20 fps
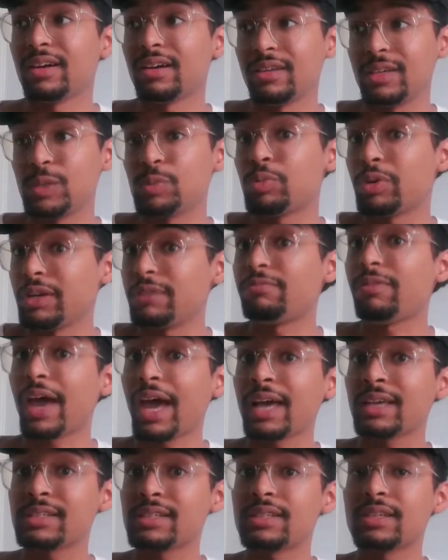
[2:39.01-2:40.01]
He's pretty
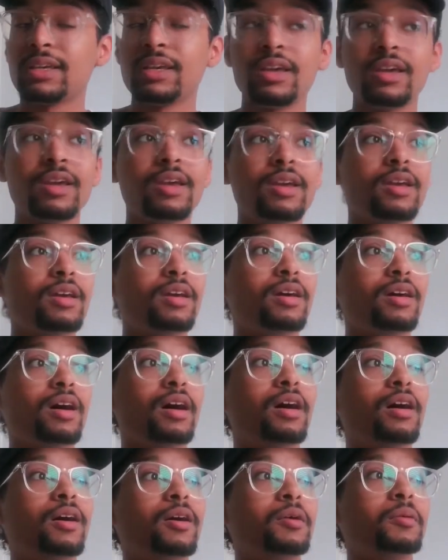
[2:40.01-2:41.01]
fast,
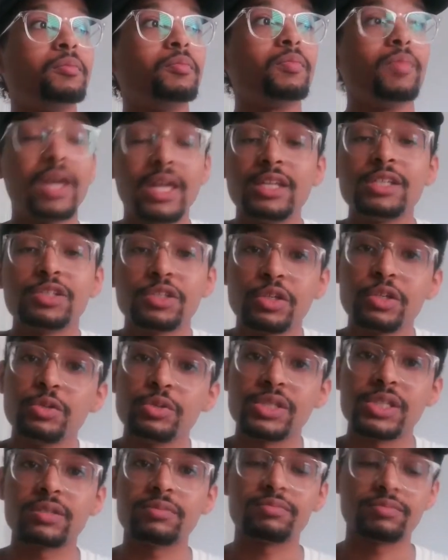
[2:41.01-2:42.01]
and he should
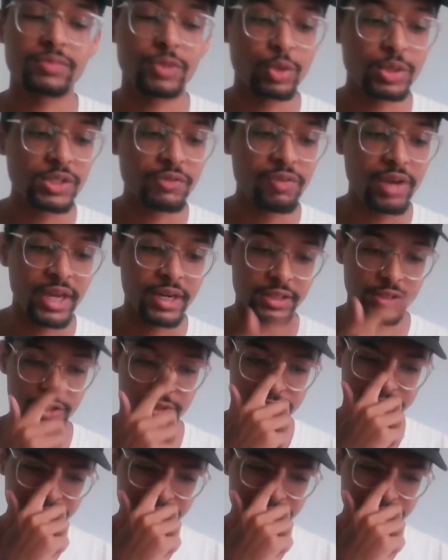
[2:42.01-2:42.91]
use it to his advantage.